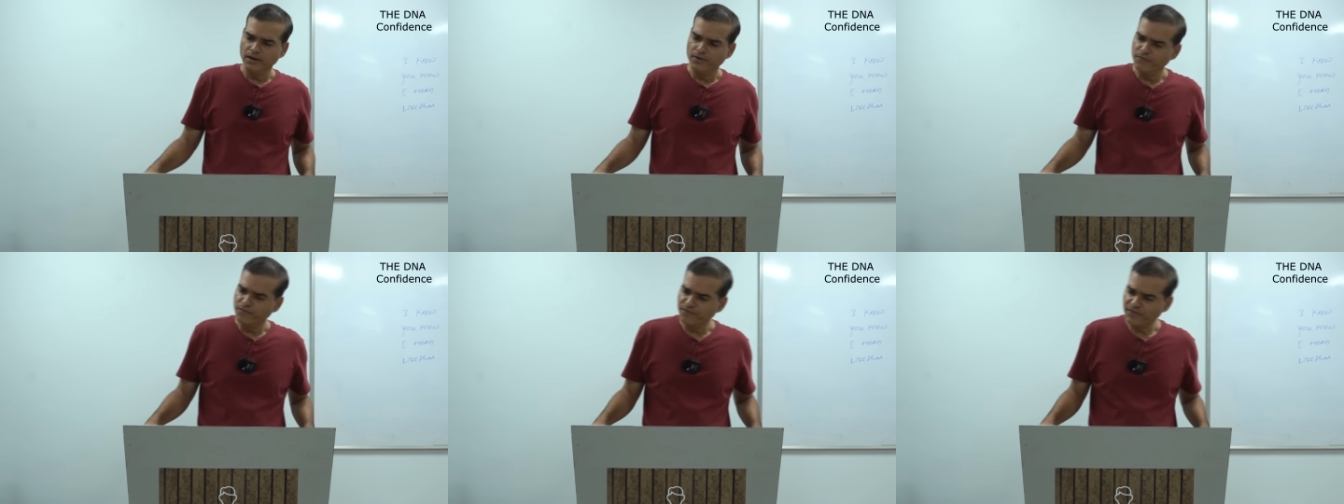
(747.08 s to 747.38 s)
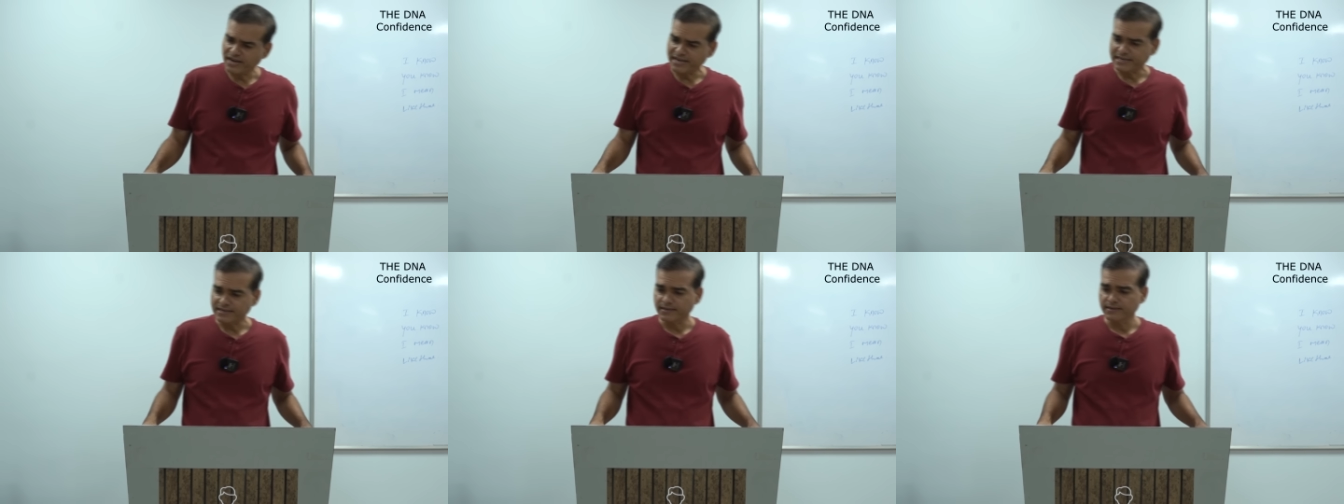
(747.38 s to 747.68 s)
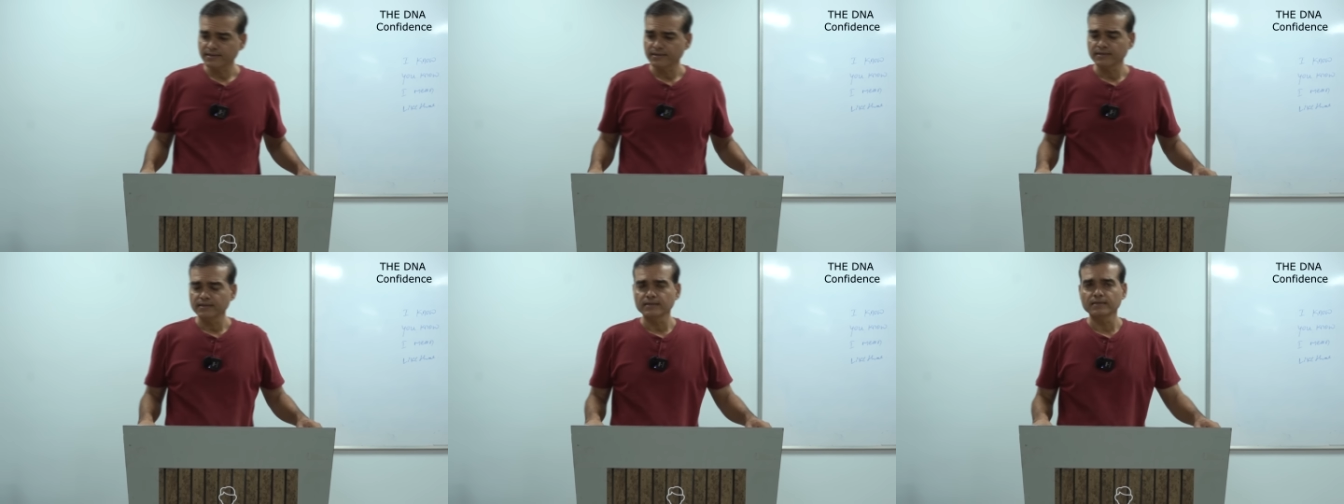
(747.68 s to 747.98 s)
Fine,
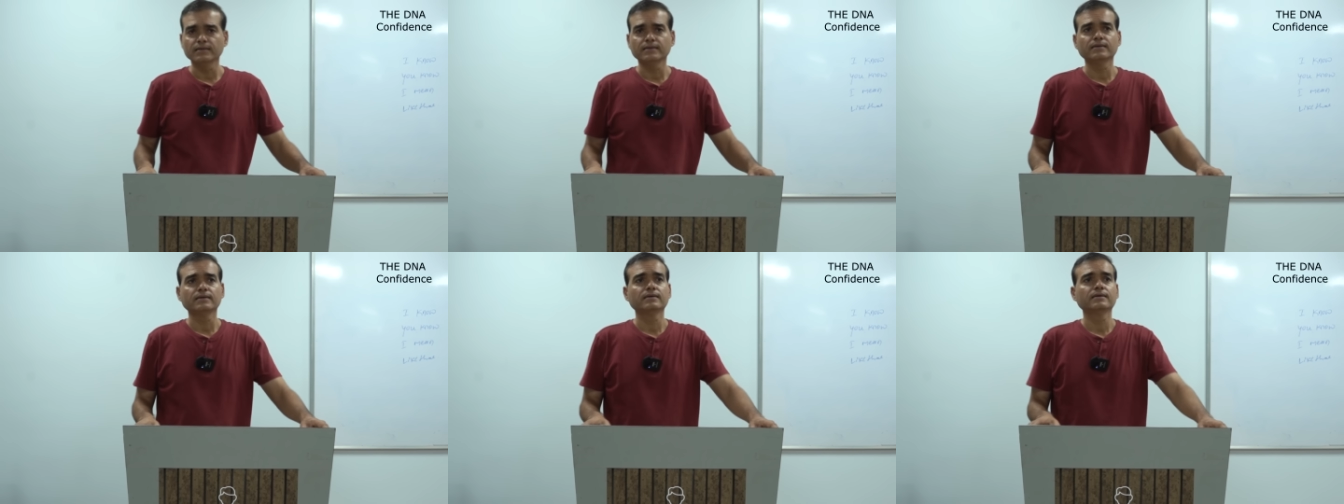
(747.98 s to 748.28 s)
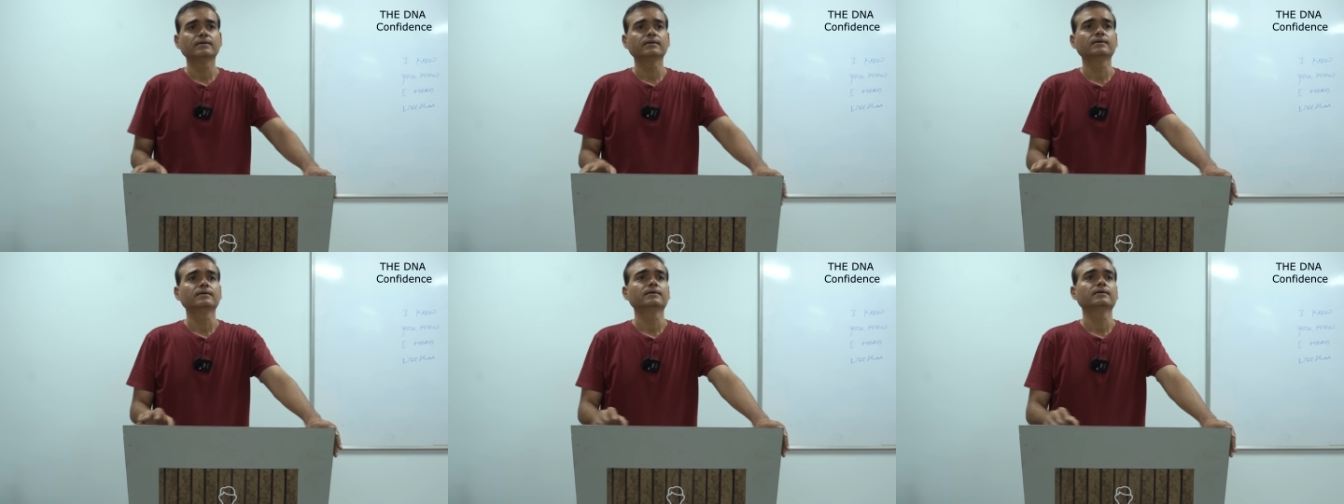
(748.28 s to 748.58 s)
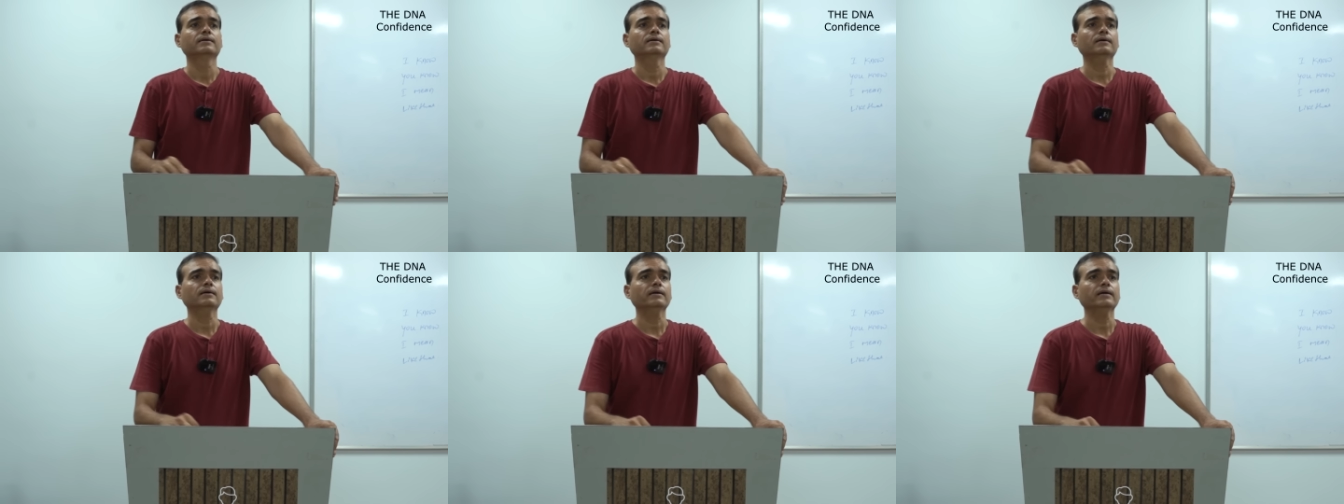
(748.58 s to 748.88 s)

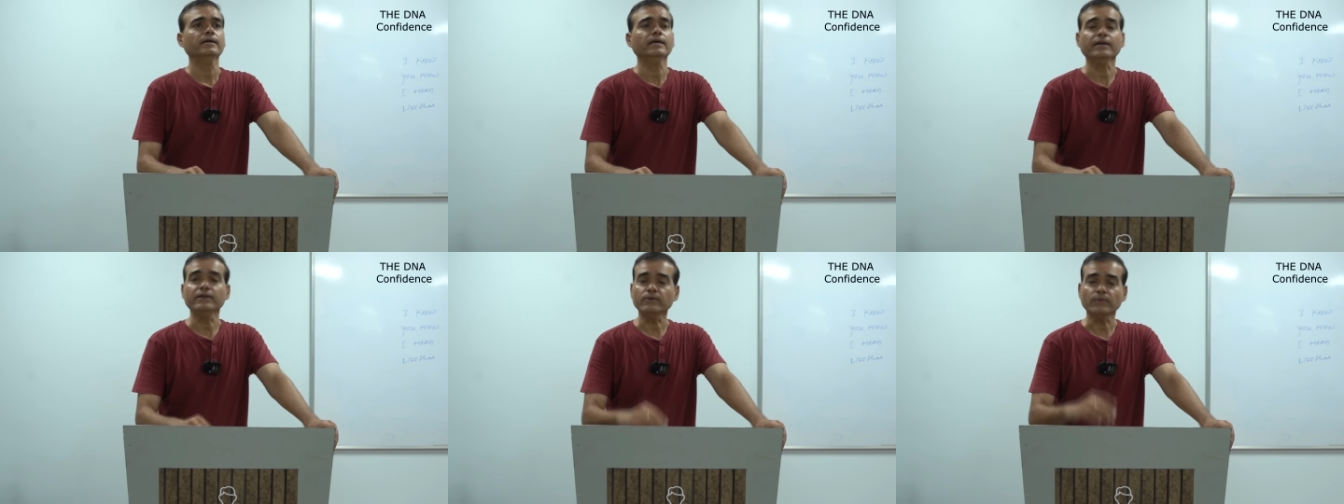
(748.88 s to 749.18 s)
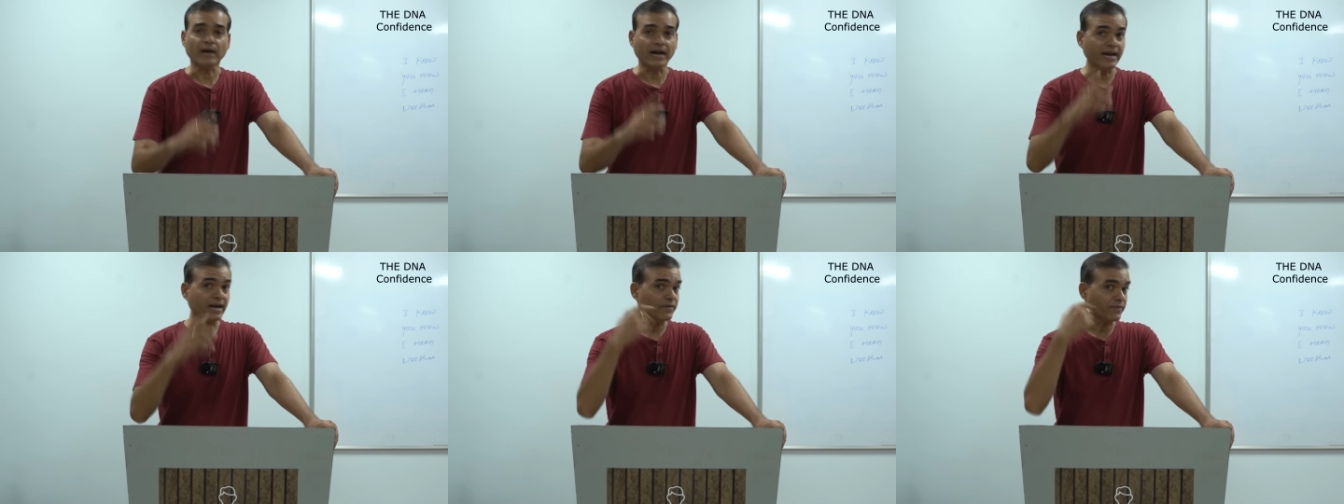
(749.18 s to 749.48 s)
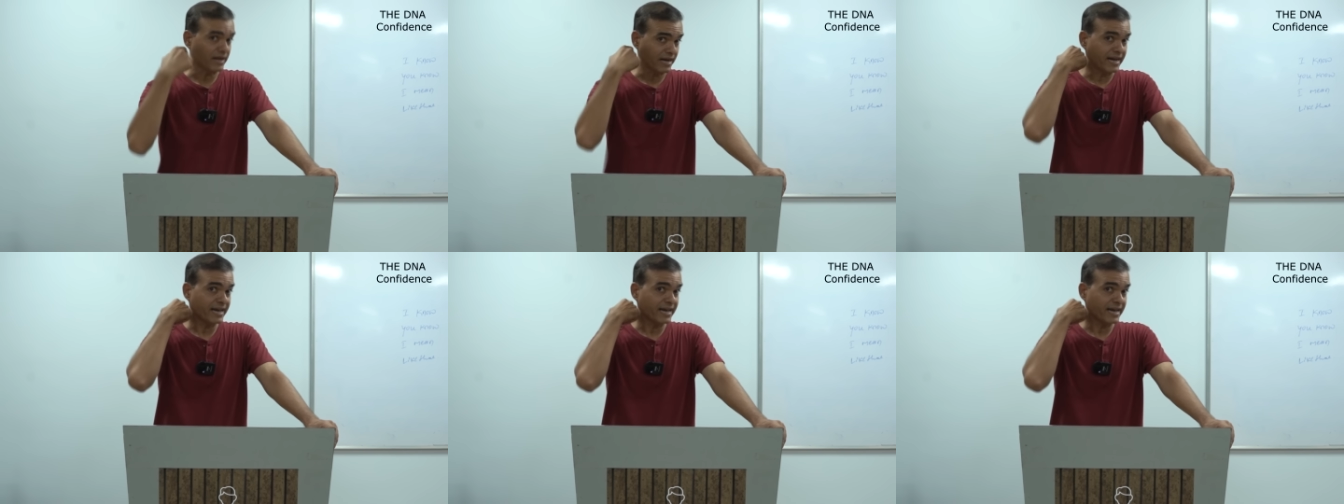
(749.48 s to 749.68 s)
you know, I have,